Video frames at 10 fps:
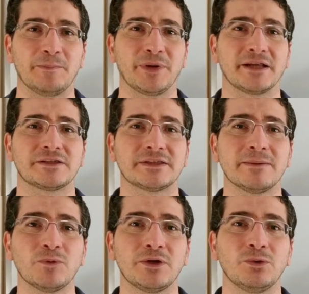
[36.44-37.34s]
But as
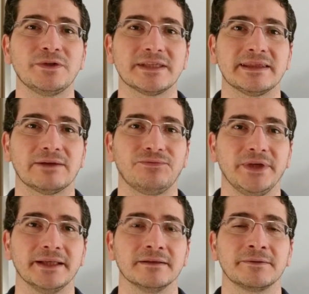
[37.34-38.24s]
someone who's in the
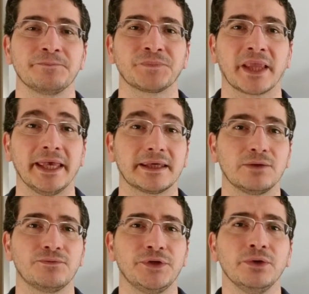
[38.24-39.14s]
field, it
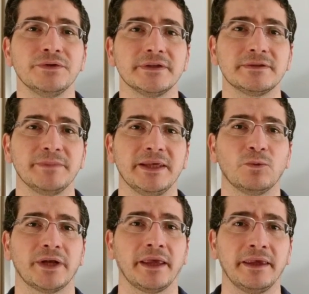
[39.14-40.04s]
confuses me
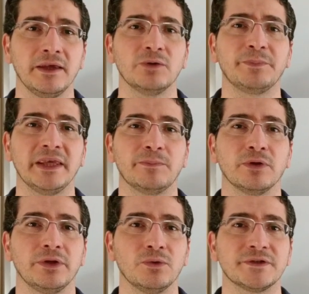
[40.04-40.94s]
when I hear
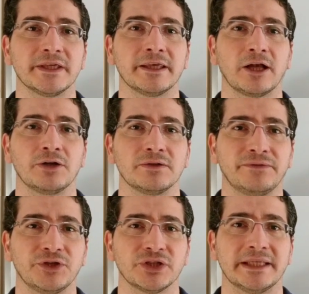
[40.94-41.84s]
people using
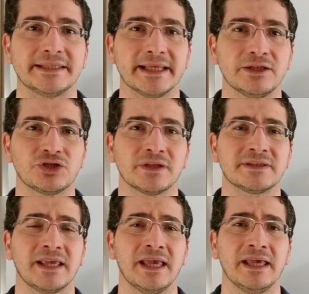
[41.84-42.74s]
artificial
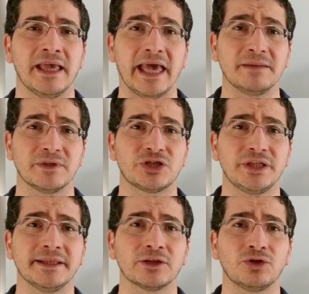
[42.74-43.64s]
intelligence and
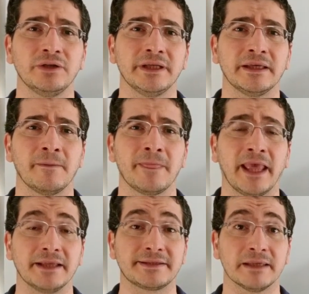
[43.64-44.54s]
machine learning
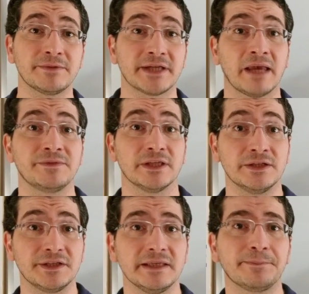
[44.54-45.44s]
and sometimes
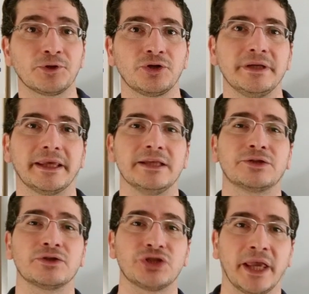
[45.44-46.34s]
deep learning
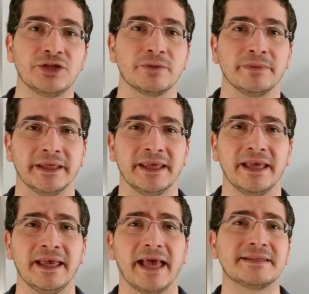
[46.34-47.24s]
interchangeably,
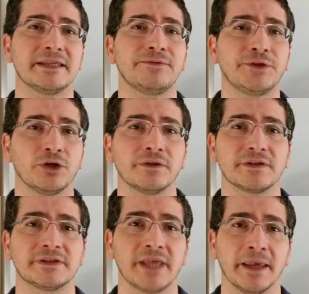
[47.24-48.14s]
as if they are
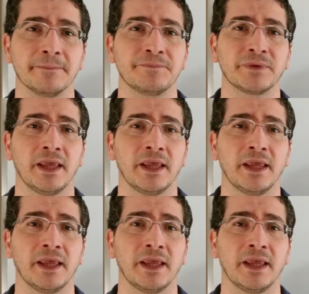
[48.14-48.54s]
the same.